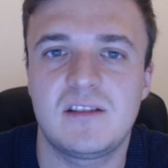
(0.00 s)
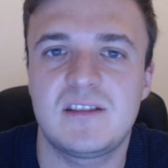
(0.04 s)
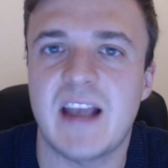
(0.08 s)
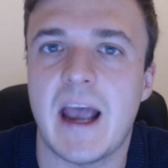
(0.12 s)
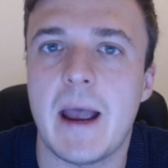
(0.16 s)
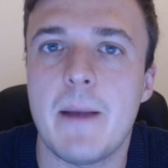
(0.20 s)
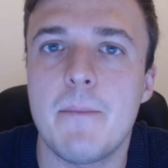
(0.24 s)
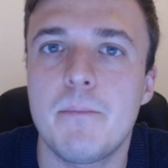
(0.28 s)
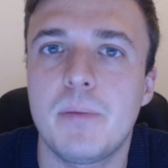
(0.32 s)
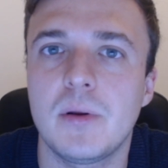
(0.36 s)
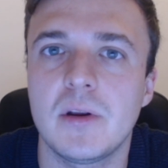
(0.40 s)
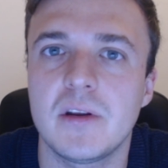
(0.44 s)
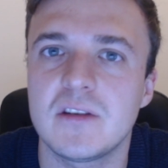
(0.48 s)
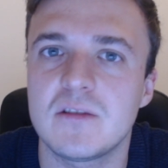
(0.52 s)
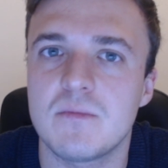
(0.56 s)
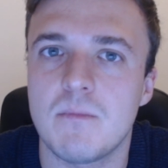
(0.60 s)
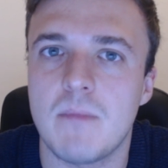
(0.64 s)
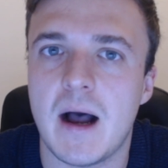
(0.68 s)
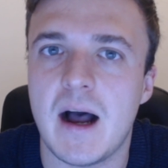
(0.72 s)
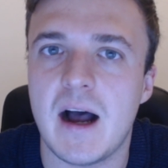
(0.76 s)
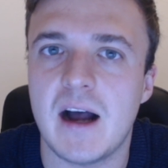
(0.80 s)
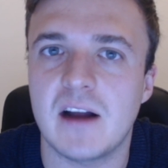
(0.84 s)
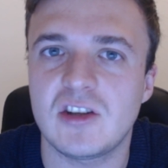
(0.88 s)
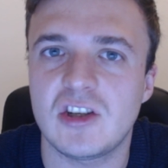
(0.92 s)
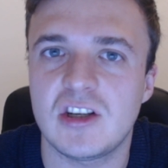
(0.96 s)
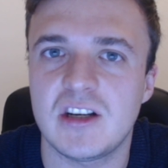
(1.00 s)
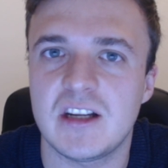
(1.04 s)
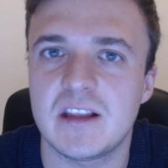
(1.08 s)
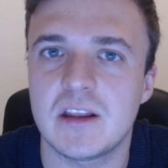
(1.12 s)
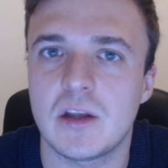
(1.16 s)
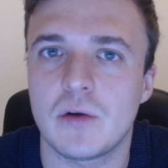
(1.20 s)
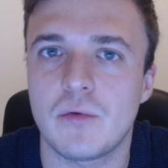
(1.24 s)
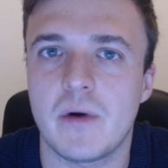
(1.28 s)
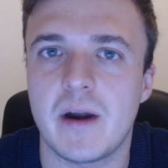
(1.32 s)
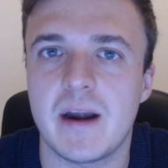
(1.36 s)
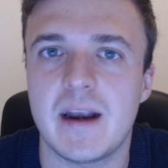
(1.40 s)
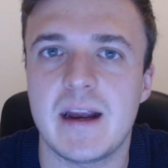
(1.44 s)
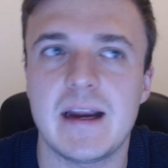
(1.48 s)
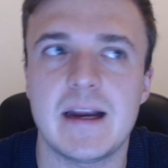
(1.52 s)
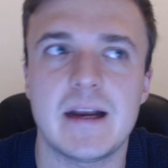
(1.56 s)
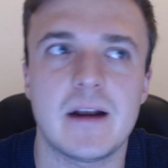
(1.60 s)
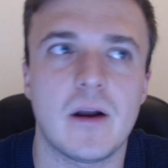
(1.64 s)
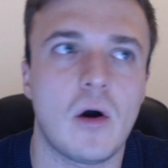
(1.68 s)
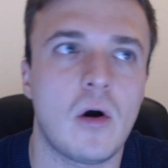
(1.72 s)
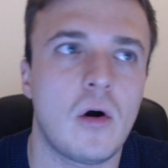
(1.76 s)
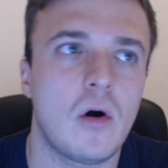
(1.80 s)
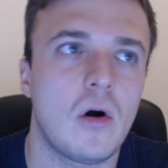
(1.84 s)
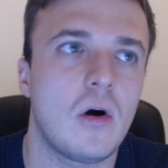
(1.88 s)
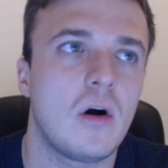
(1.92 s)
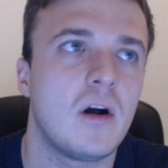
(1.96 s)
Templars marching in the rain
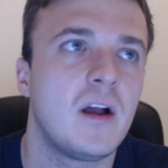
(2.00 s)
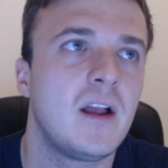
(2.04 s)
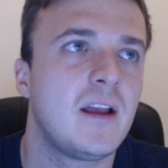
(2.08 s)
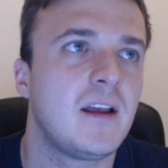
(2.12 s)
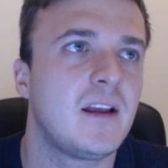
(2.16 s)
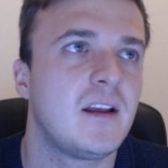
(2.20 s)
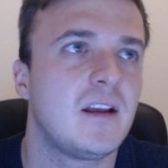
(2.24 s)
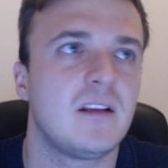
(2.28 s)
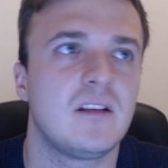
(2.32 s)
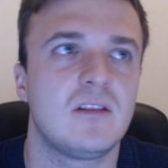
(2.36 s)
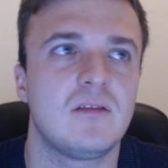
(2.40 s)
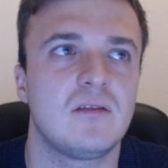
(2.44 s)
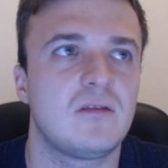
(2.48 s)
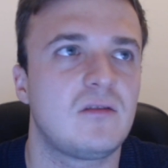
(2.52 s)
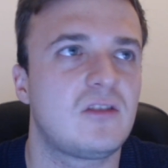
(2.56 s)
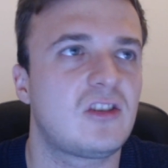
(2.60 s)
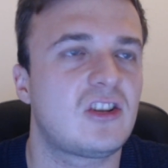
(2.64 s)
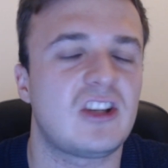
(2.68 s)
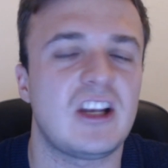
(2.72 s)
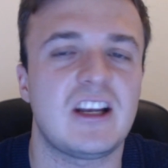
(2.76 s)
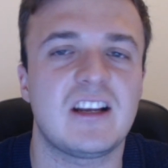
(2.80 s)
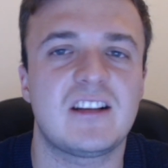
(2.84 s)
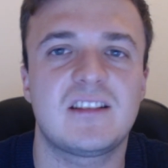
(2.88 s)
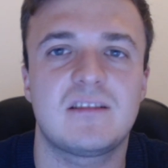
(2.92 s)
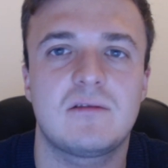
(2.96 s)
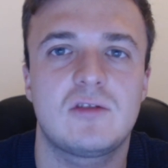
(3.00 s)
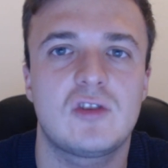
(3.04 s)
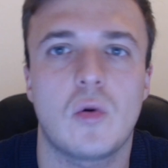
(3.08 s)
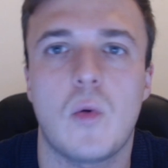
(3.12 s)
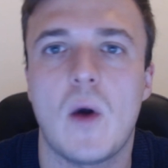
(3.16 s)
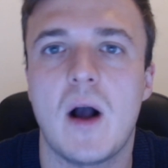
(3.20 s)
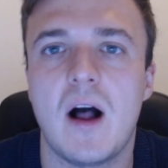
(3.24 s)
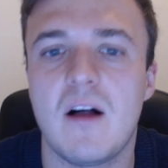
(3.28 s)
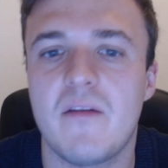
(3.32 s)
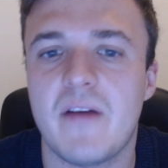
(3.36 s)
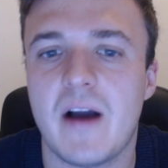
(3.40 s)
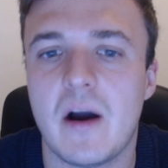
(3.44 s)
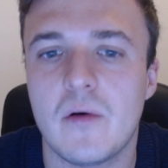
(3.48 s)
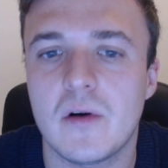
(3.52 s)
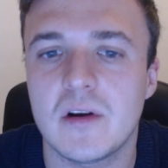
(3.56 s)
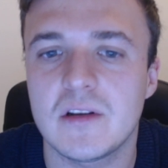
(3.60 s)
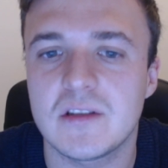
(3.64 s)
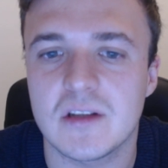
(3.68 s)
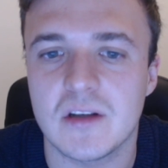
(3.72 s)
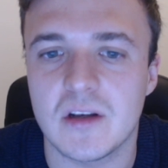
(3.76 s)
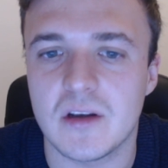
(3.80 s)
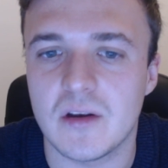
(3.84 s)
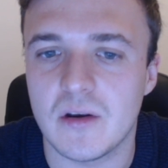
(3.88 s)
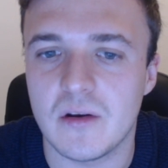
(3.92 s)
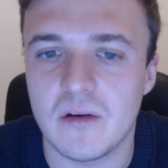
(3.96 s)
or 12
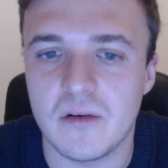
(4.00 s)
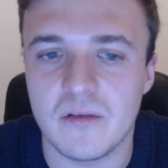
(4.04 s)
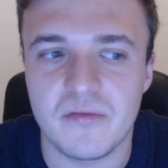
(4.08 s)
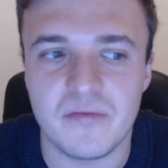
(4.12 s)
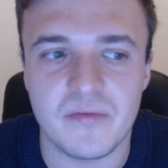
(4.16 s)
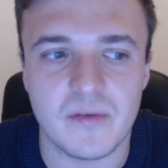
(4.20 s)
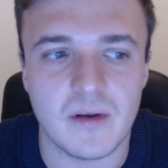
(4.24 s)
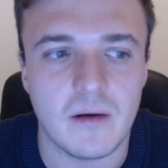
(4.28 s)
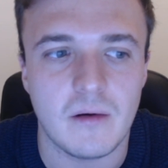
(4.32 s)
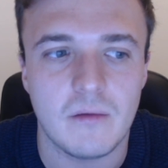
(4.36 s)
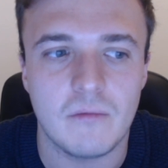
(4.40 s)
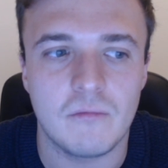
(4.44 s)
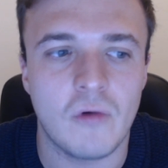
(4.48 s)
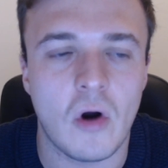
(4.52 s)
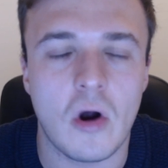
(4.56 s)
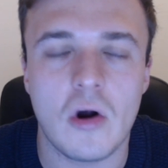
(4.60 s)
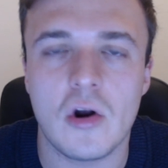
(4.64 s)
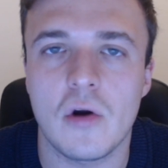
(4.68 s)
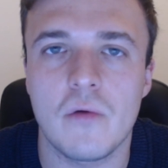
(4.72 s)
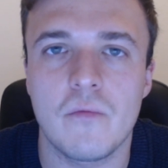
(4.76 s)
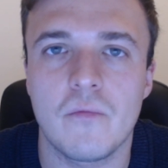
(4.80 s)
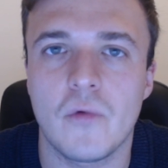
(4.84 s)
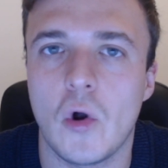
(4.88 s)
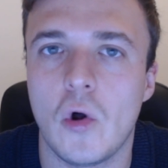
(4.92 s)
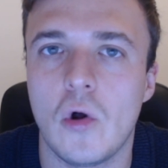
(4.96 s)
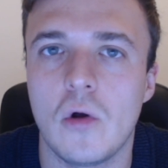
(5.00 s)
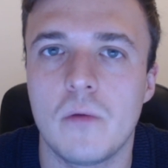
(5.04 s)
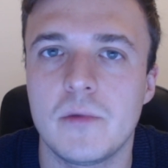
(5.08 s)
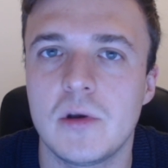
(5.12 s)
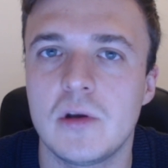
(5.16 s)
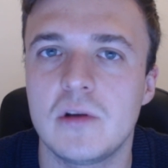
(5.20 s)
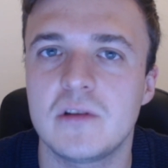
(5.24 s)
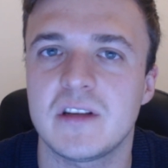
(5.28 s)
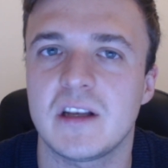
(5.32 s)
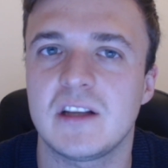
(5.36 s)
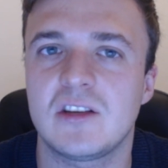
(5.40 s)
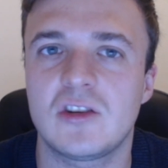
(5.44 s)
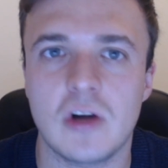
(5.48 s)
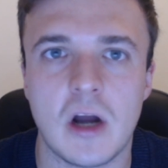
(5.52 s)
hours of rock and roll music.